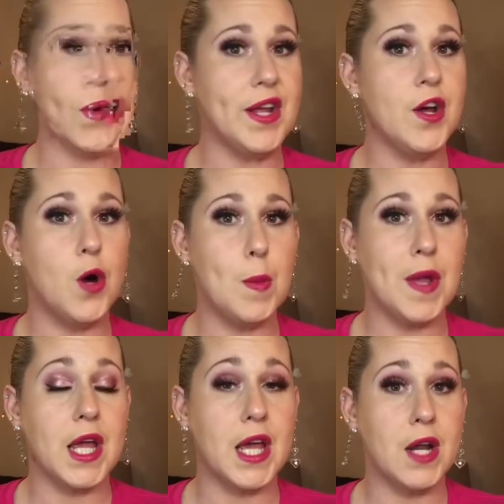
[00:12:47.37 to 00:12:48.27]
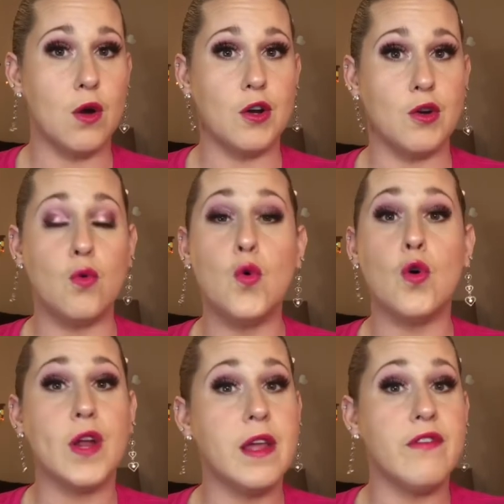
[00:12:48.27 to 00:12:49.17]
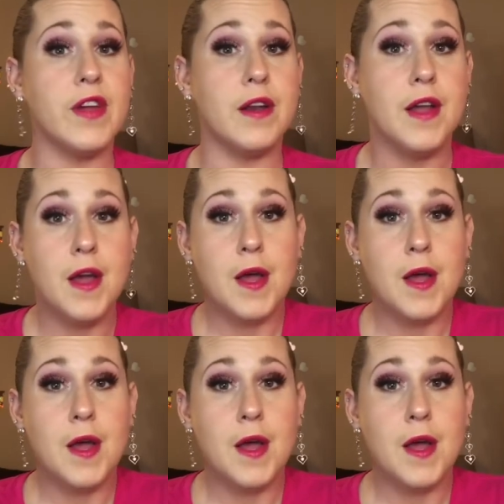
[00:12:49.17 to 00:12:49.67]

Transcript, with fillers: rehoming it or even